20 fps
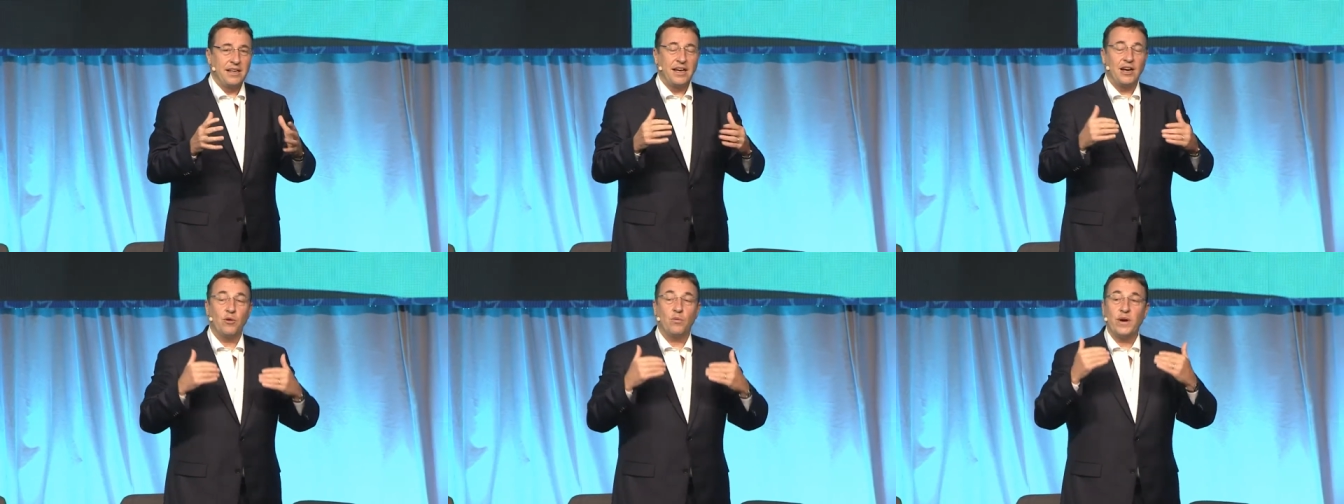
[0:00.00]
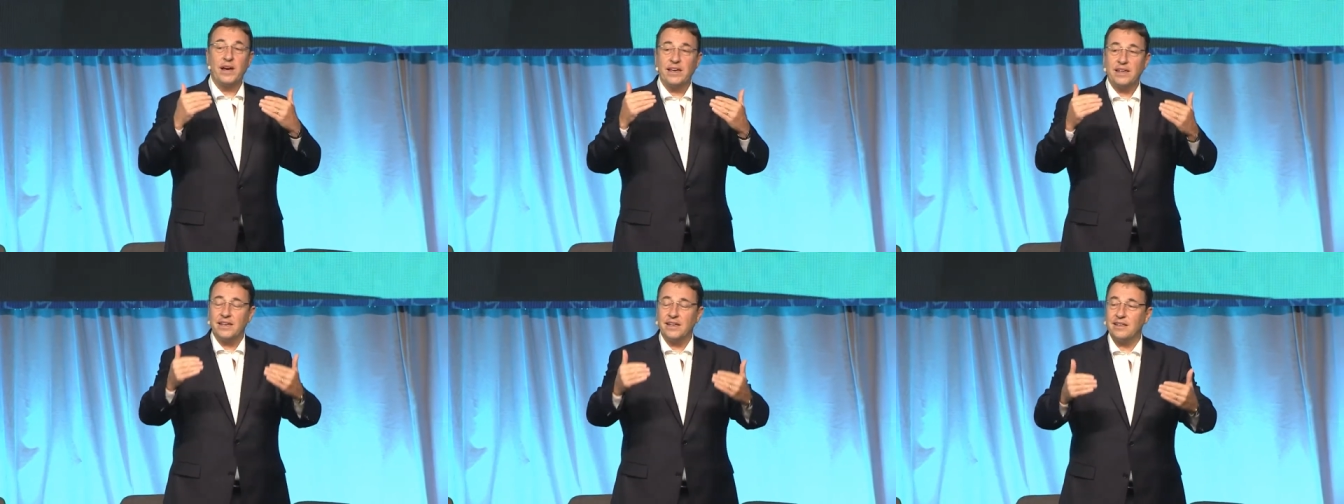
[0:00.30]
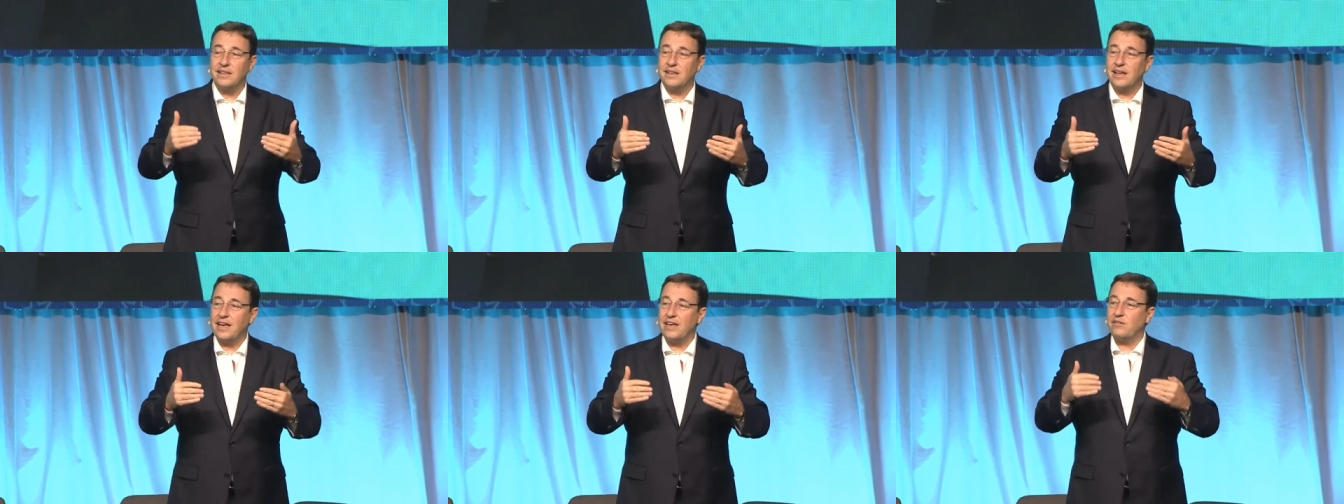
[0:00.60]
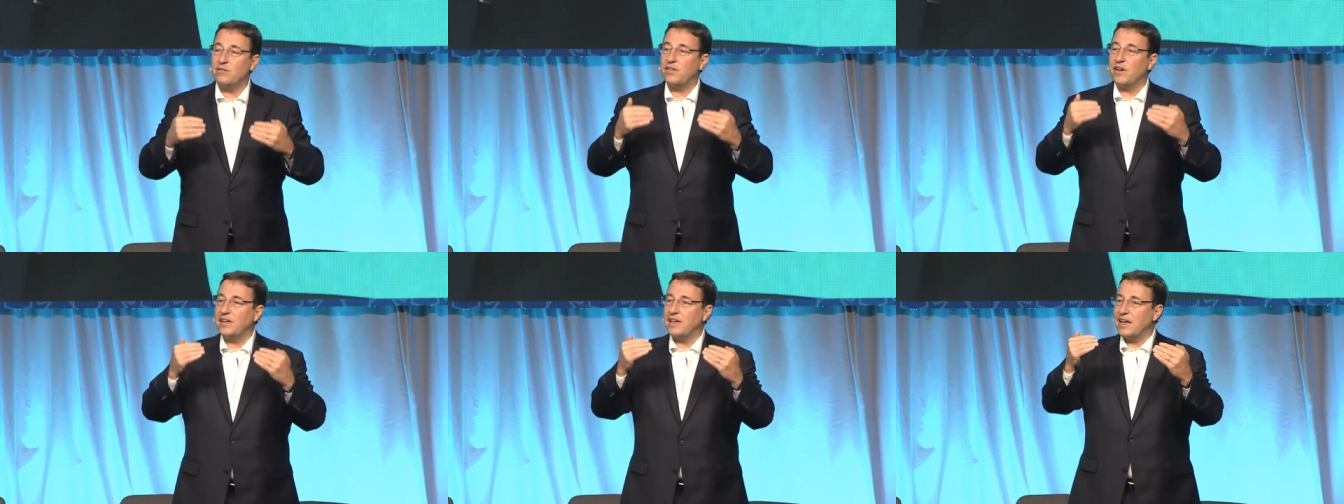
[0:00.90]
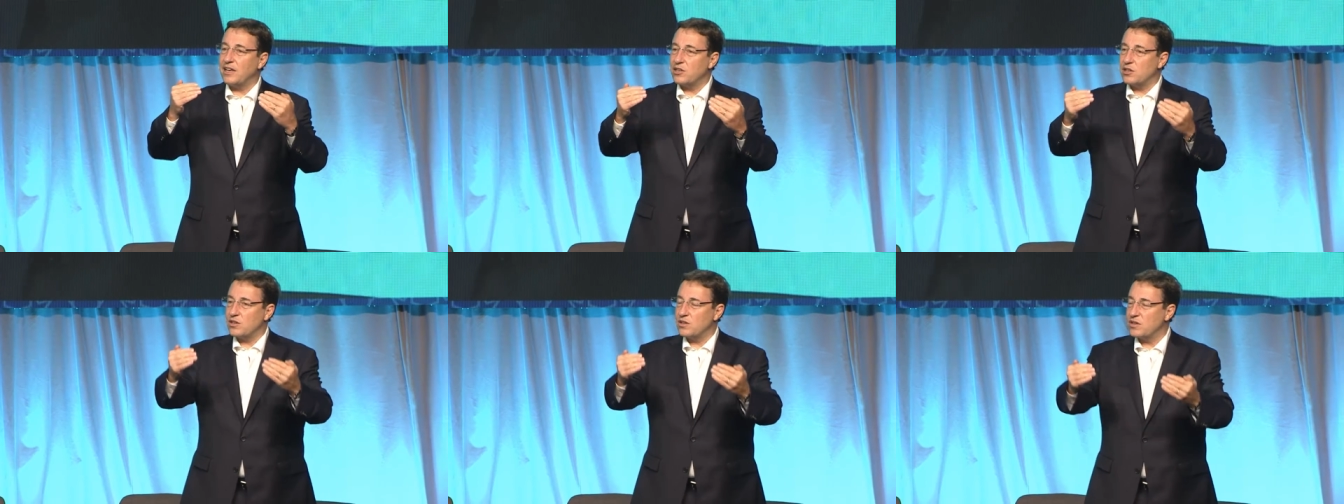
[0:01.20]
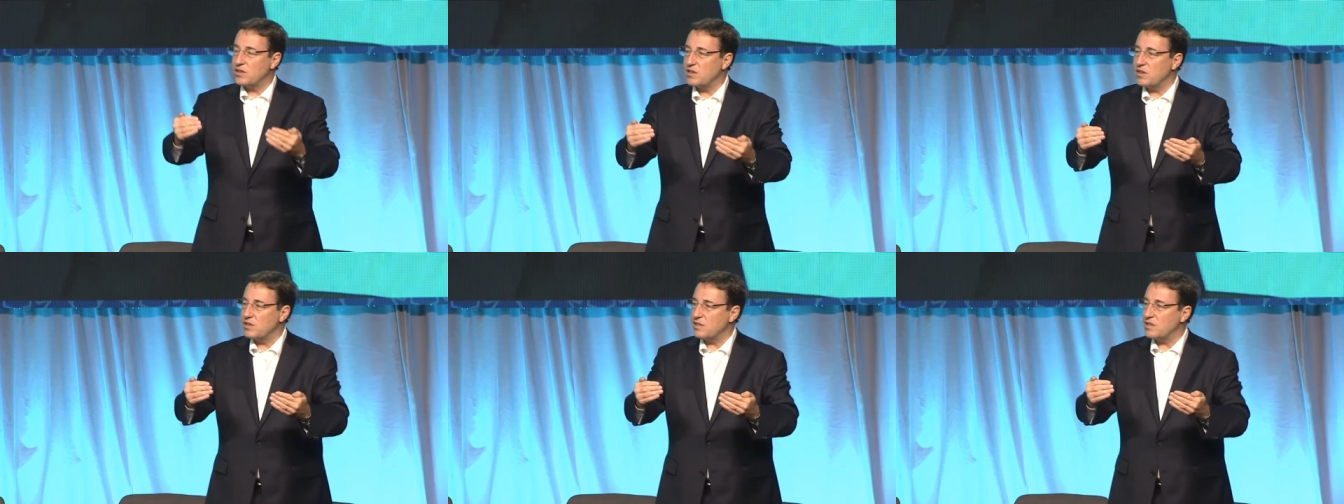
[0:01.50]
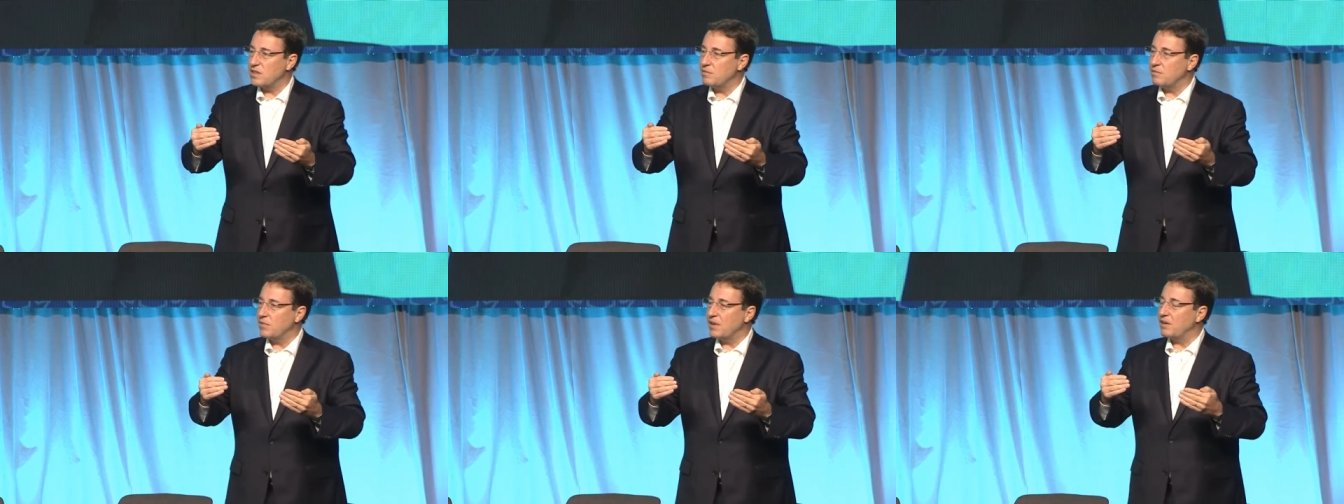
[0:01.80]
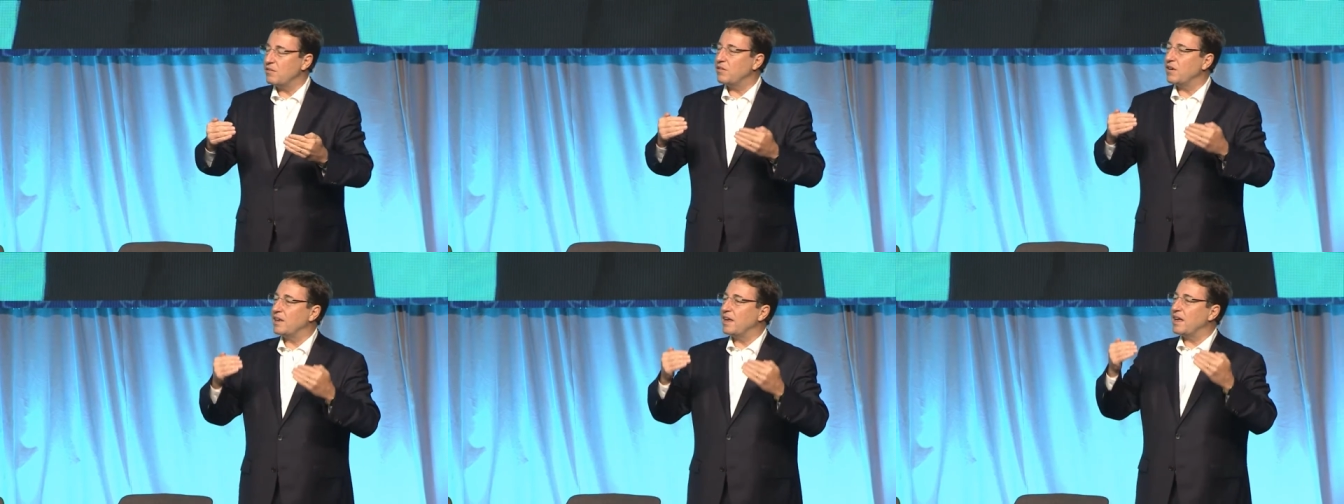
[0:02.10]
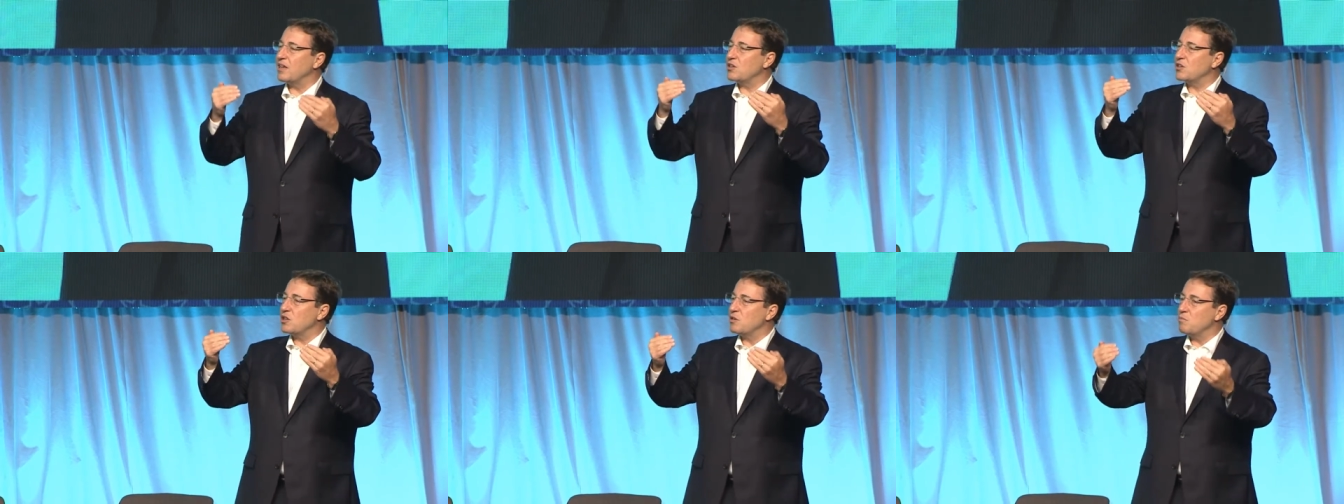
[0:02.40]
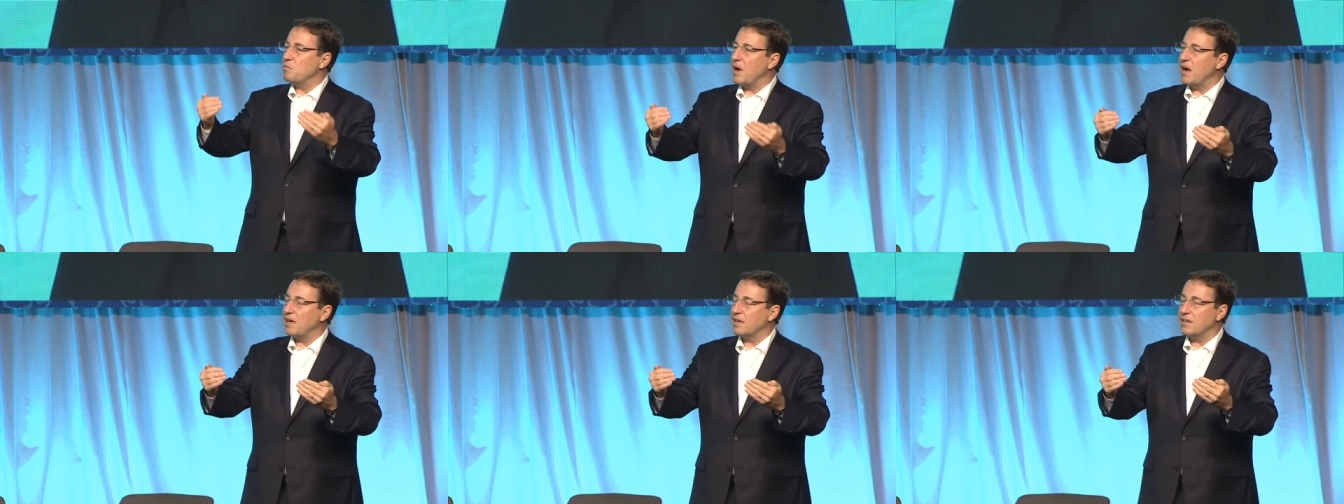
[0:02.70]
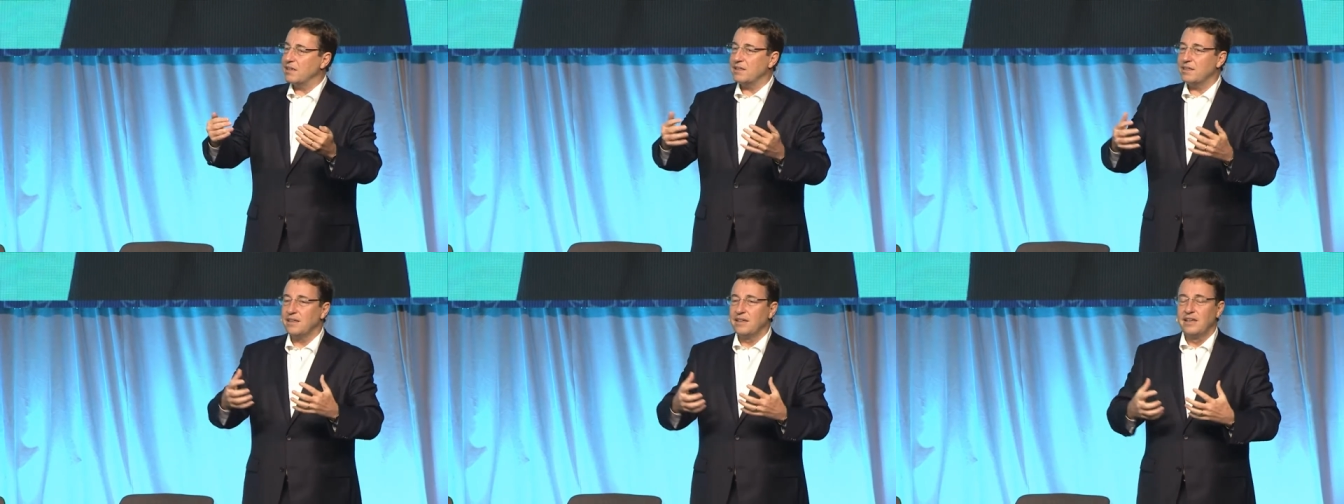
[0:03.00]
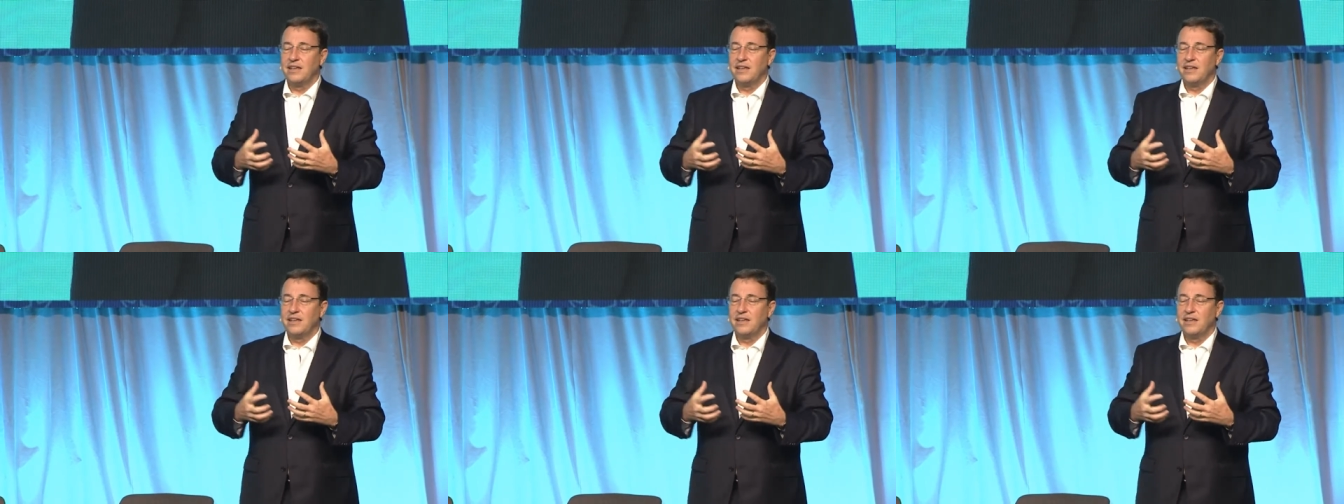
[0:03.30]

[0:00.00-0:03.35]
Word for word: awaken a financial system, a financial market,